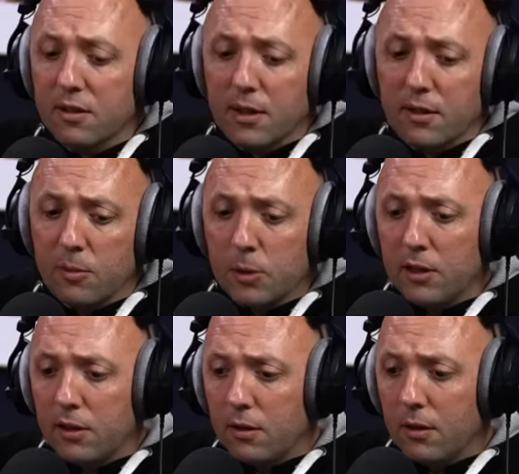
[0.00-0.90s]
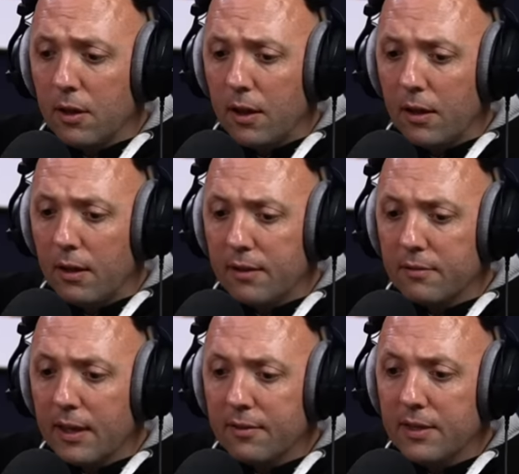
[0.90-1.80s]
at the beginning, I
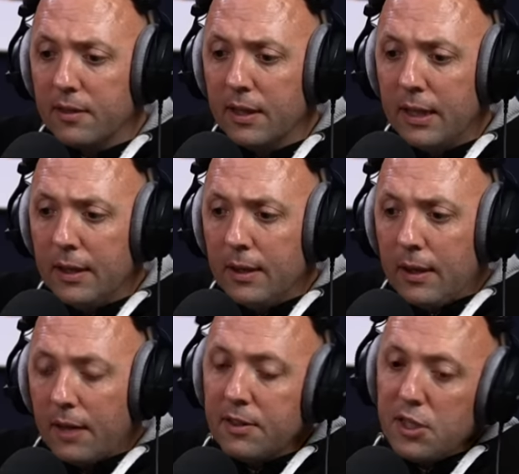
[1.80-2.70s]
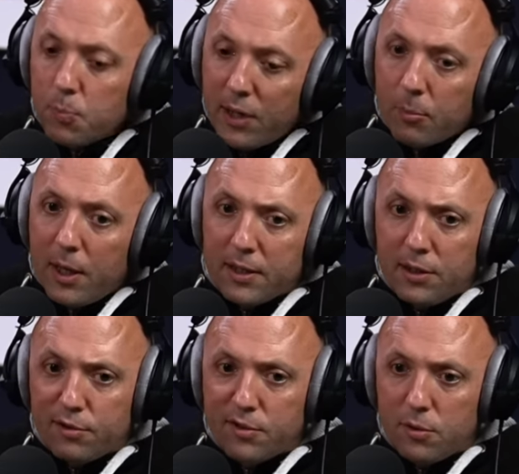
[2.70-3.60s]
think he's pragmatic
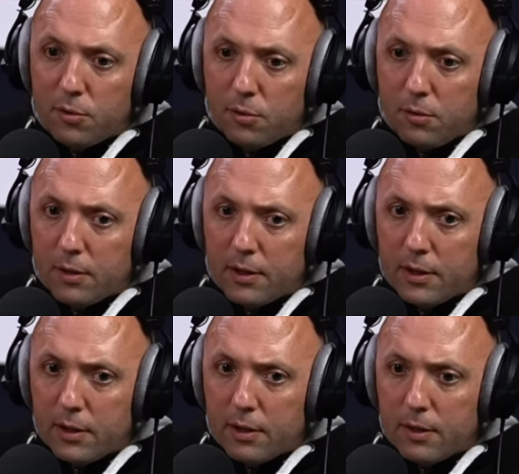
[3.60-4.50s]
enough to know that